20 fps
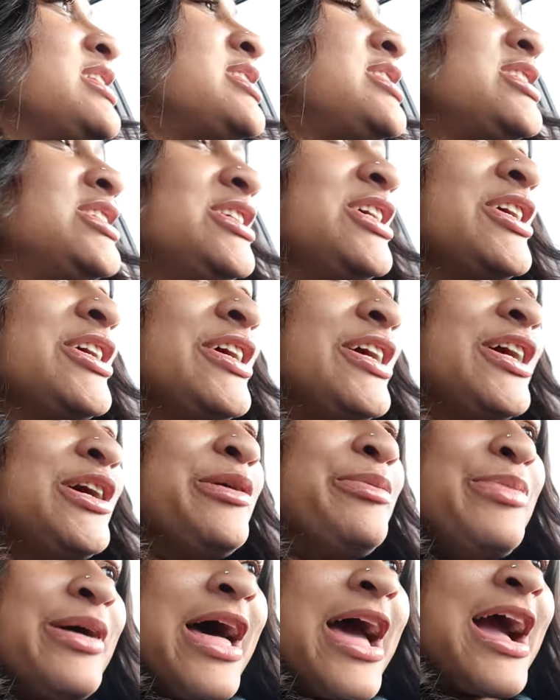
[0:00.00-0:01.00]
is, your girl
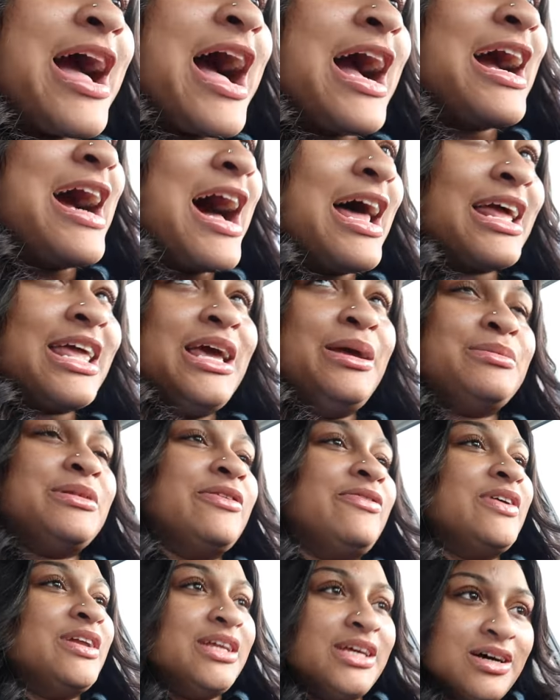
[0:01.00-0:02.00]
back. I gotta keep the
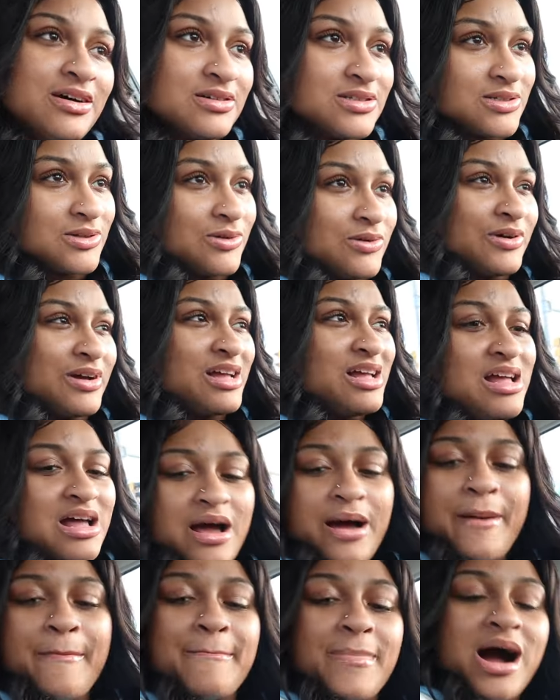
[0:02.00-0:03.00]
videos going.
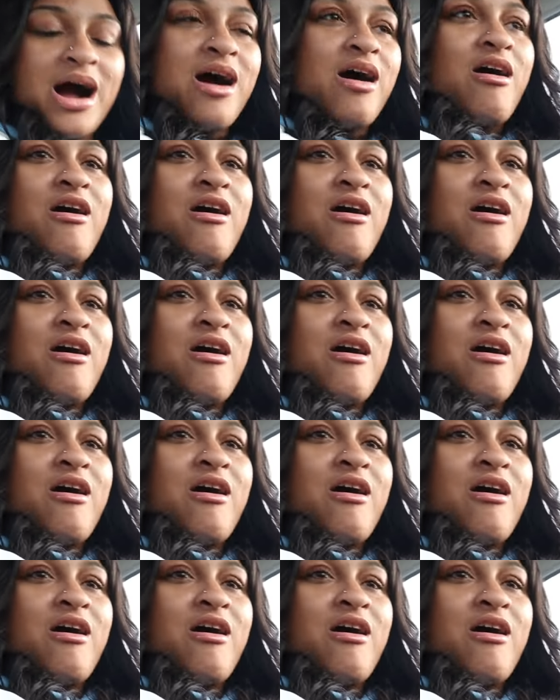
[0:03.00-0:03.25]
My